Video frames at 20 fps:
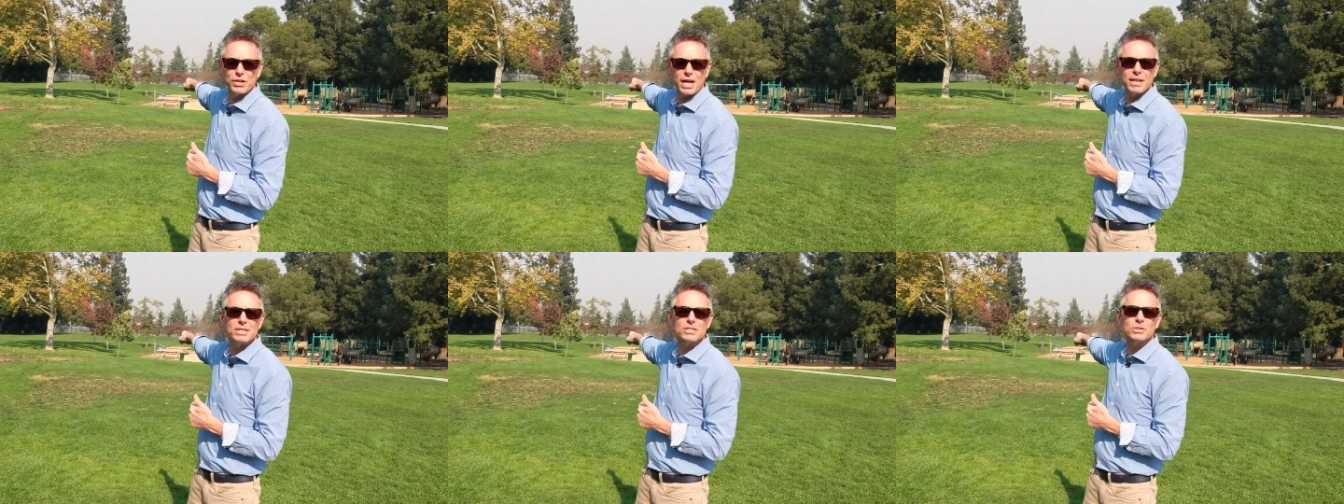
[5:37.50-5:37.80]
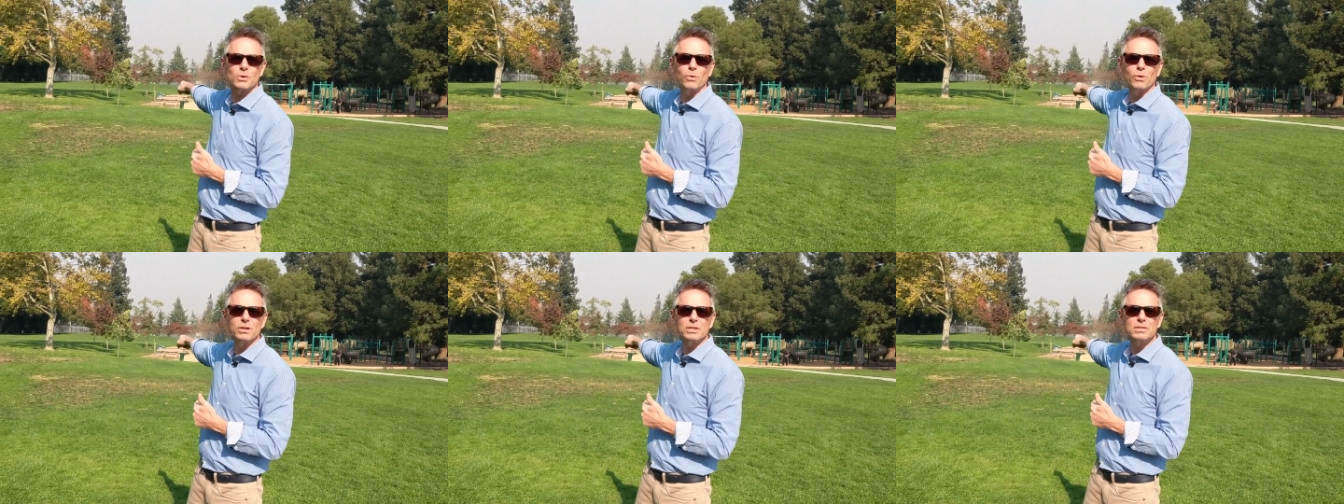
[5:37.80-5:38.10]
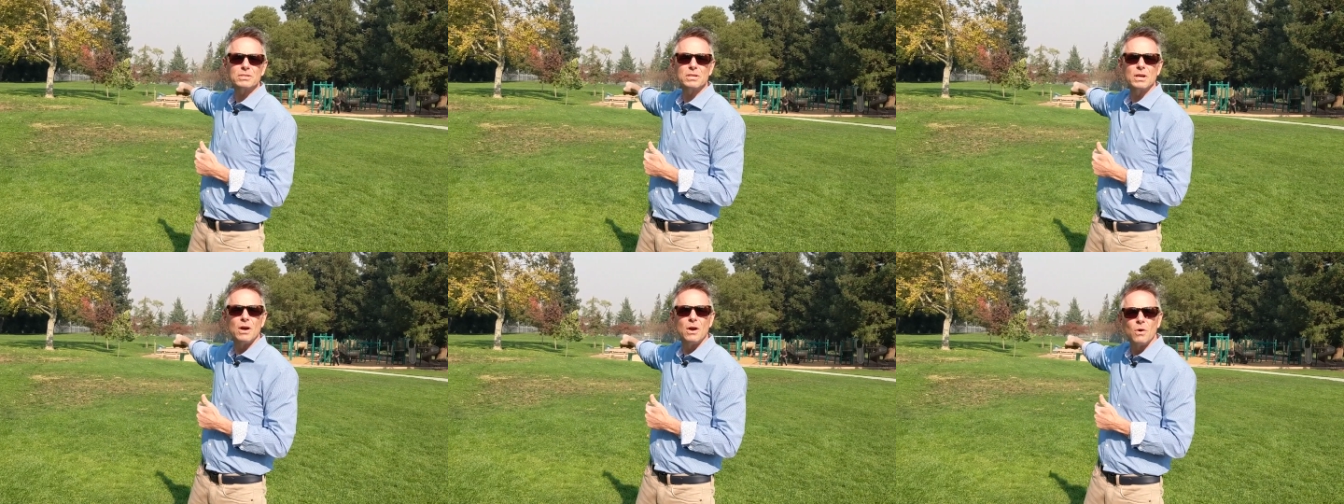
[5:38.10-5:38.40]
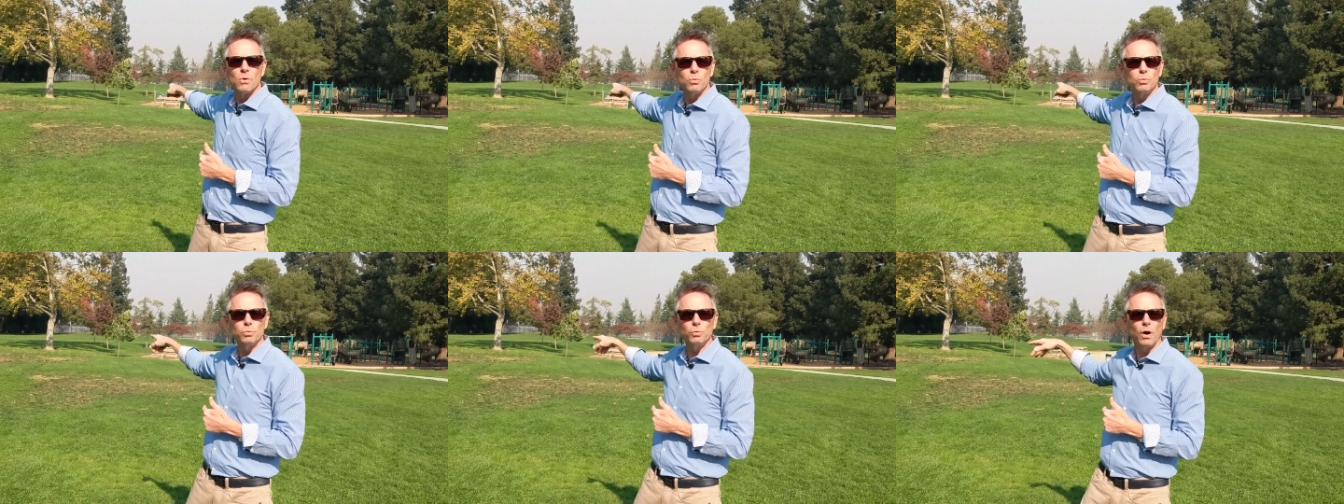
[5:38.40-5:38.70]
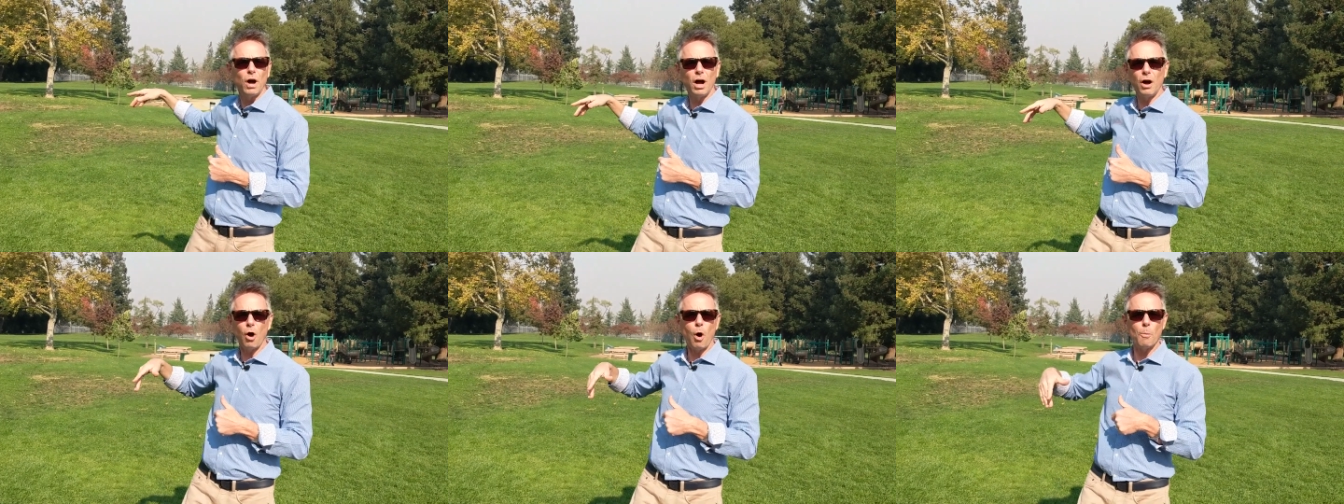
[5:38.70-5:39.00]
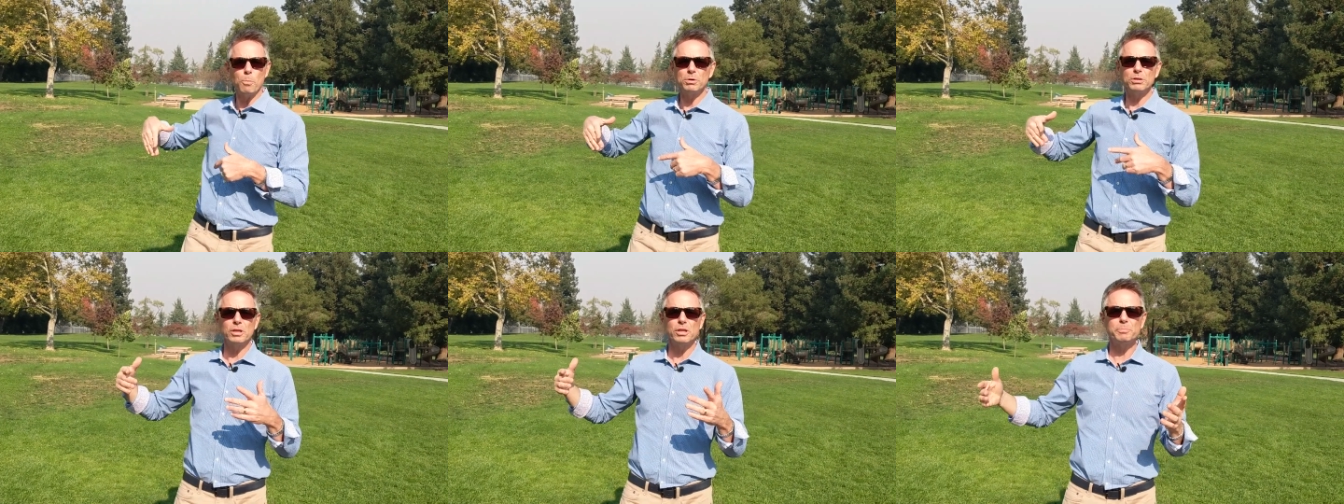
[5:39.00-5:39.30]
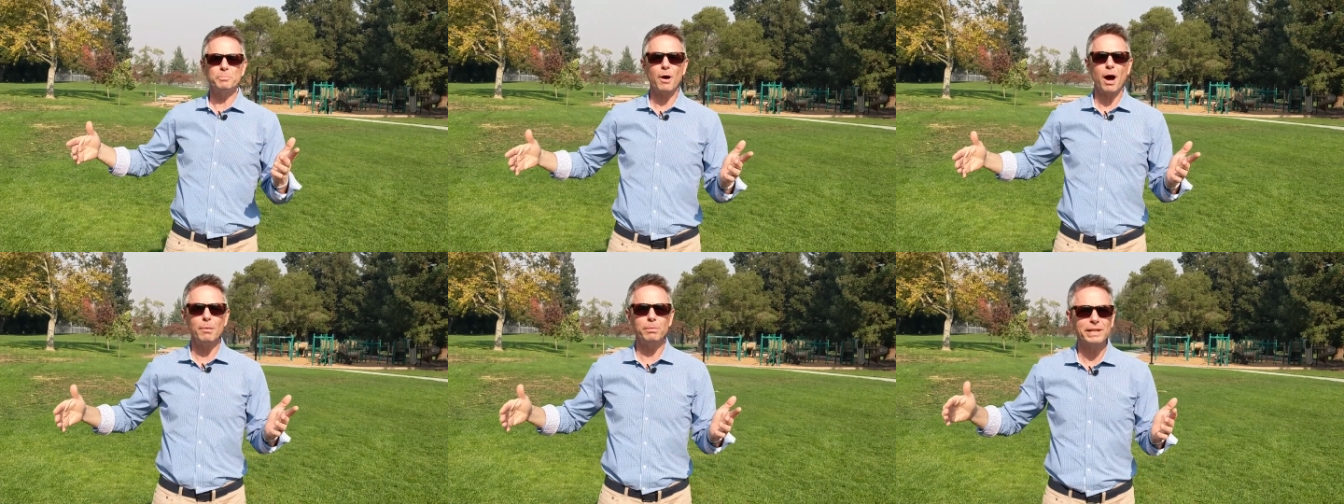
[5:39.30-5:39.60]
tennis courts open to
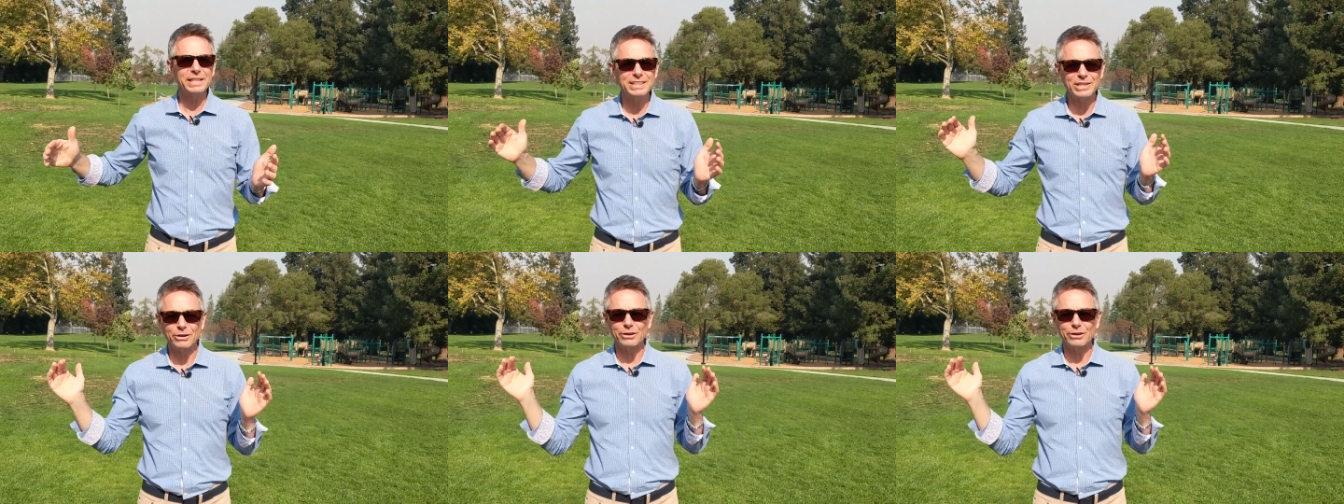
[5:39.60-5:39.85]
the public.